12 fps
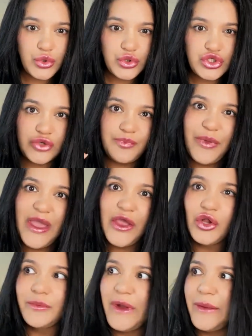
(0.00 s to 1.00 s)
should pay
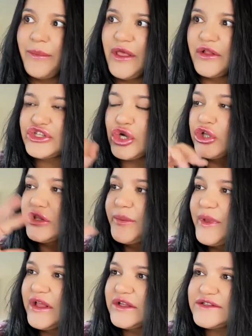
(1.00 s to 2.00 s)
all my bills, all the
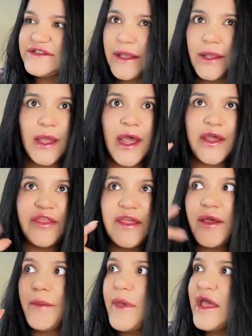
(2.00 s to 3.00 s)
bills. Like, I
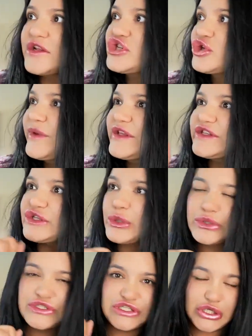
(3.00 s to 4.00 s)
think a man should be
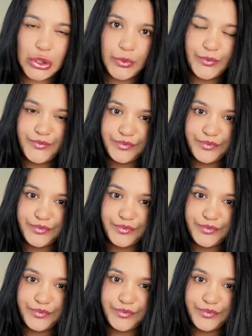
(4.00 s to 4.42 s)
so and so.